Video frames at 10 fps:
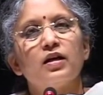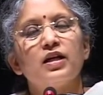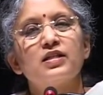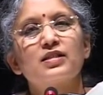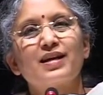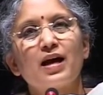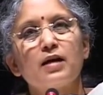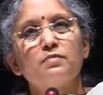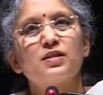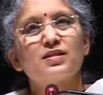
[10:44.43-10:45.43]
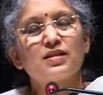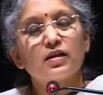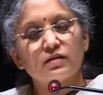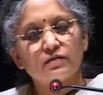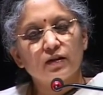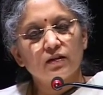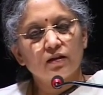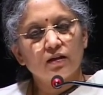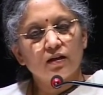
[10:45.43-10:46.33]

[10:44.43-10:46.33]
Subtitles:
he describes sattva,